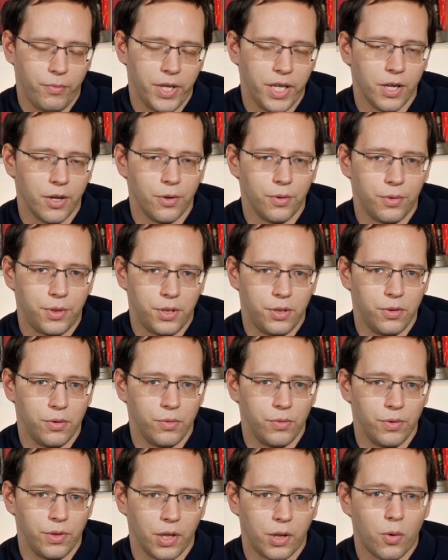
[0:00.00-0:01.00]
we go
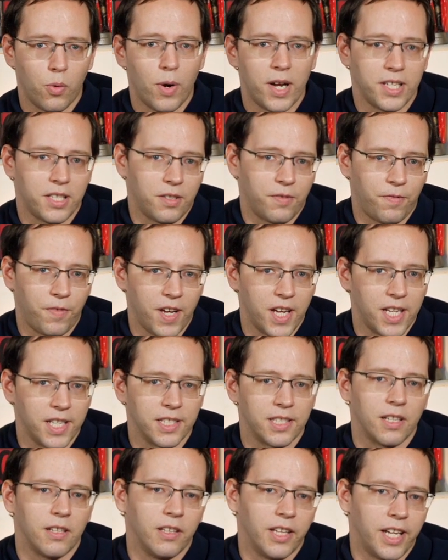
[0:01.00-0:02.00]
to the quest
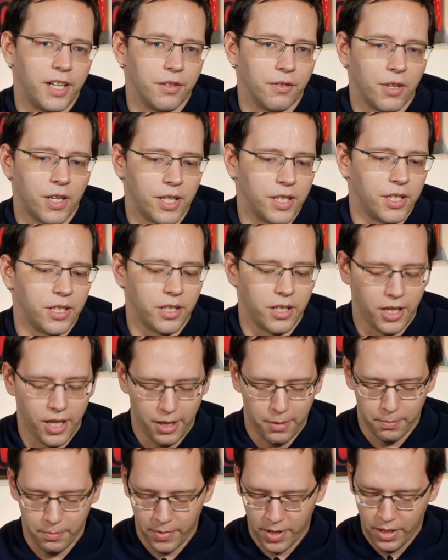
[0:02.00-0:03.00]
phase later on in the
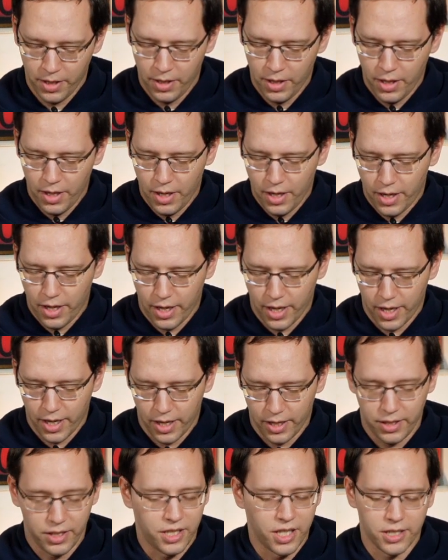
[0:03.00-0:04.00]
game.
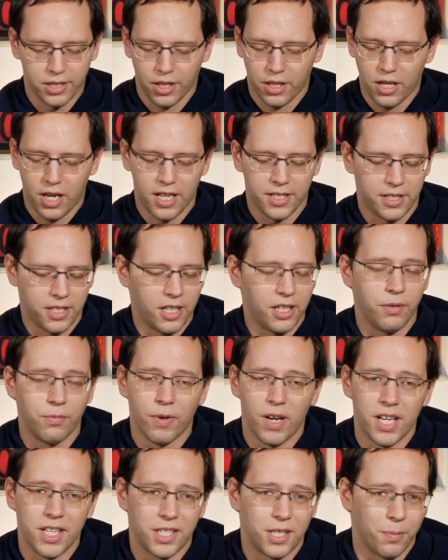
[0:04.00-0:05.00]
It doesn't cost any
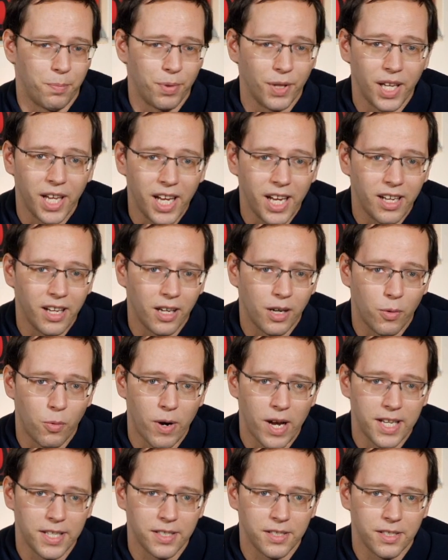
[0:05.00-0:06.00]
rage to play a
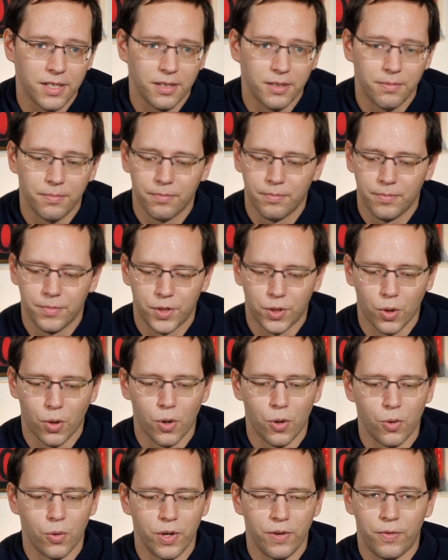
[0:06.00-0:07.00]
quest,
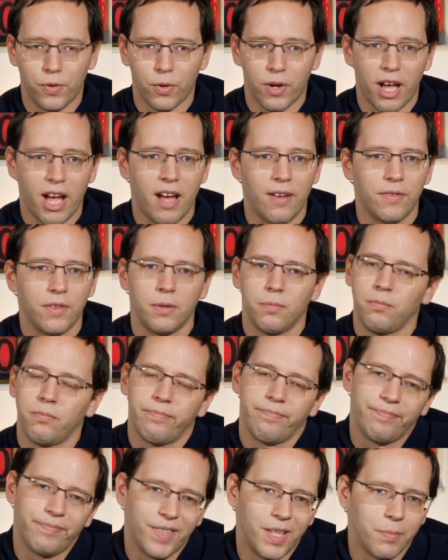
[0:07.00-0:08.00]
so if you have them,
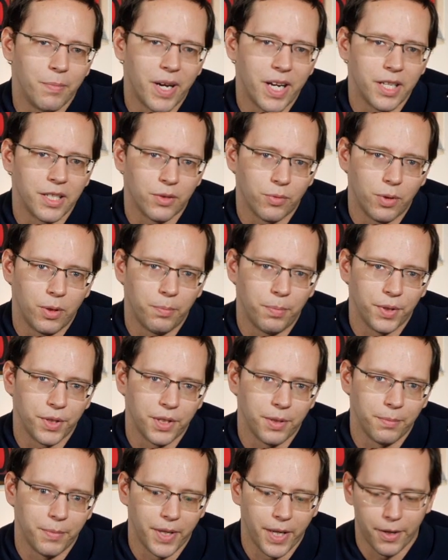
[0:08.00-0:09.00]
you might as well put
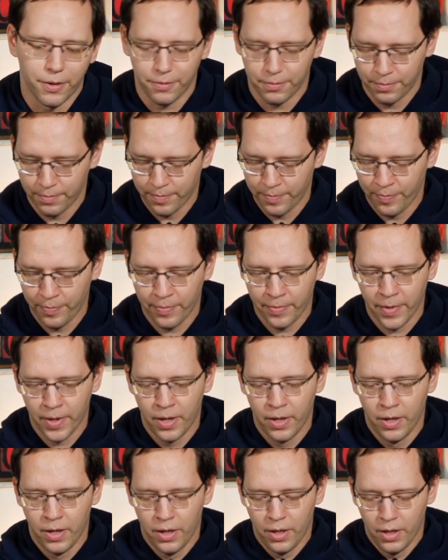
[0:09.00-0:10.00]
them down.
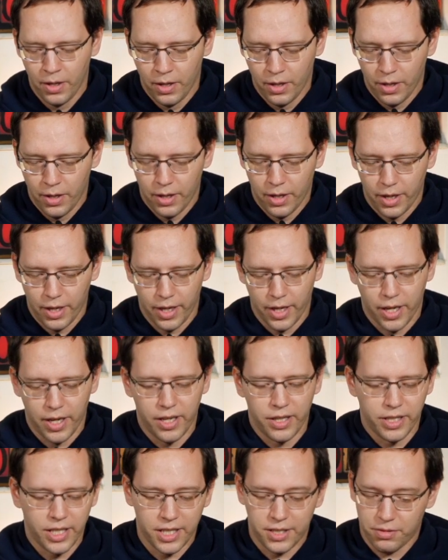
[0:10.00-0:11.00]

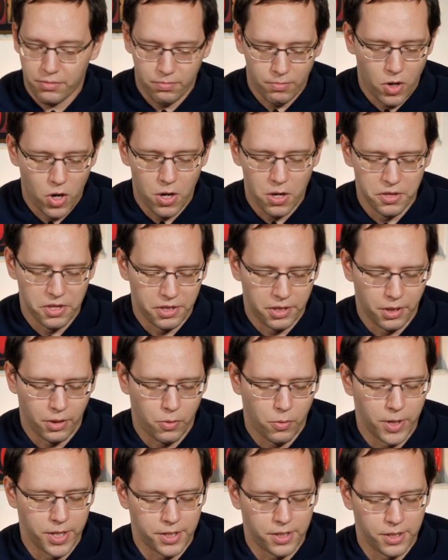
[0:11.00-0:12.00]
And that's all that the
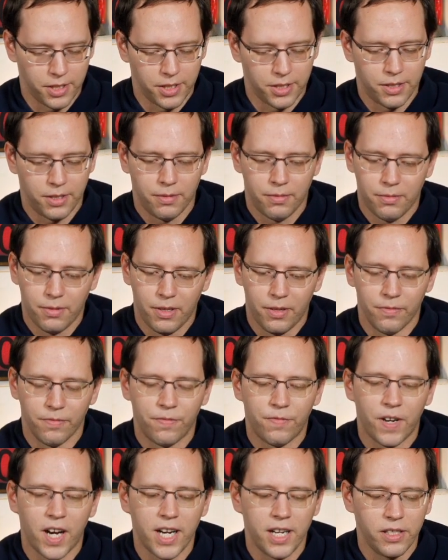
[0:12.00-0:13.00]
quest is. And
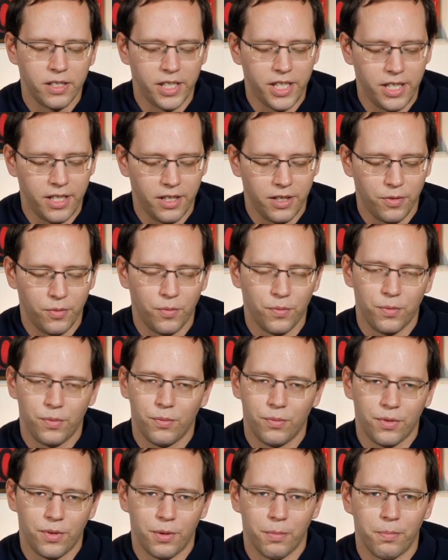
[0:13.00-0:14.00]
finally,
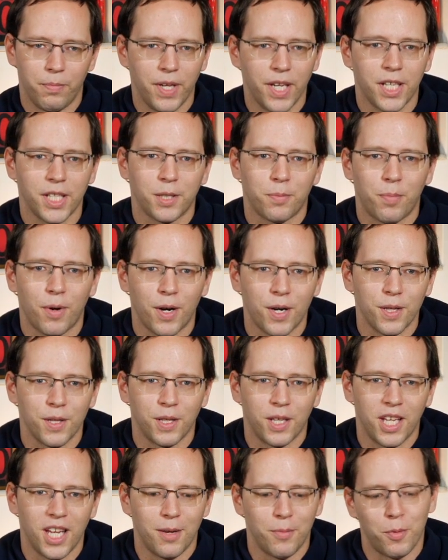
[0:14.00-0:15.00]
the biggest part of
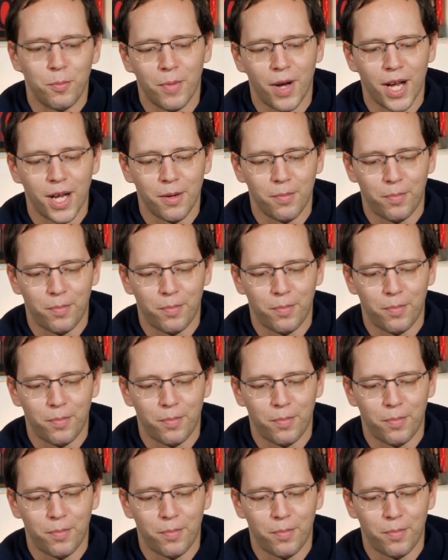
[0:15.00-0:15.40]
the game, in my